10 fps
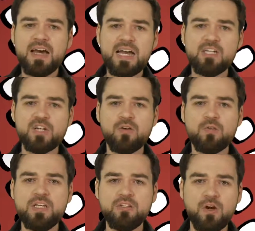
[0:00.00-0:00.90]
I
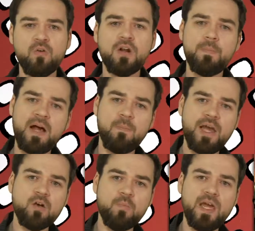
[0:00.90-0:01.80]
generally don't about
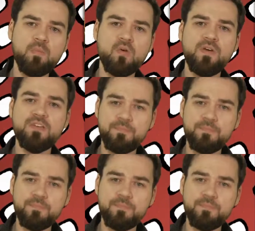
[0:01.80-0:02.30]
Michael Bay movies,